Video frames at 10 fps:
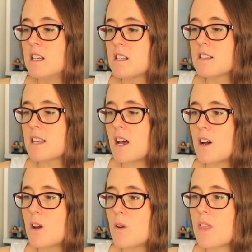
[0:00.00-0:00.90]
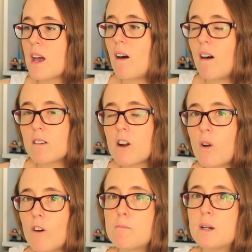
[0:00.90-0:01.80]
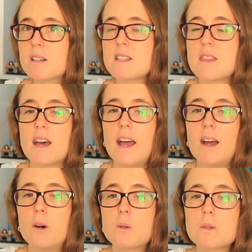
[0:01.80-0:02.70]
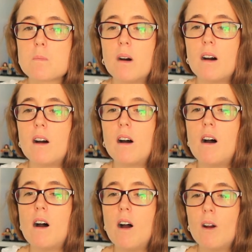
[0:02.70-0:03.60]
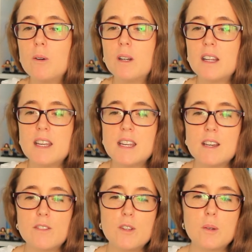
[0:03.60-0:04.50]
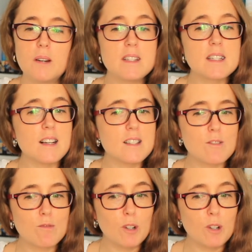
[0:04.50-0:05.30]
So there are a lot of books in the house, but only if you go in certain